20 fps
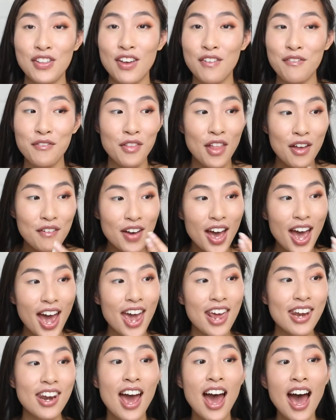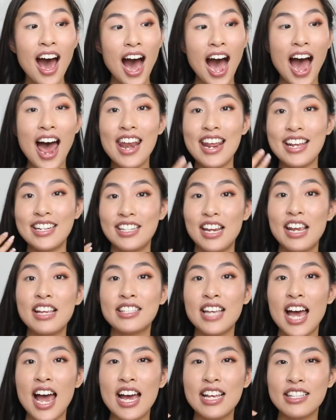I've never had eyelashes
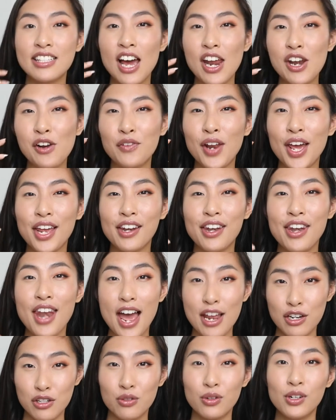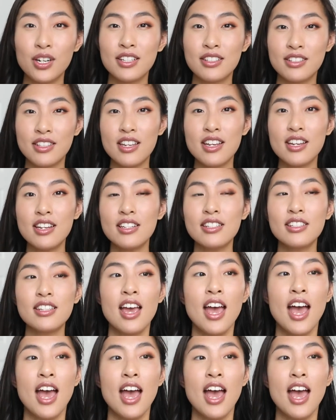as kind of like natural as these,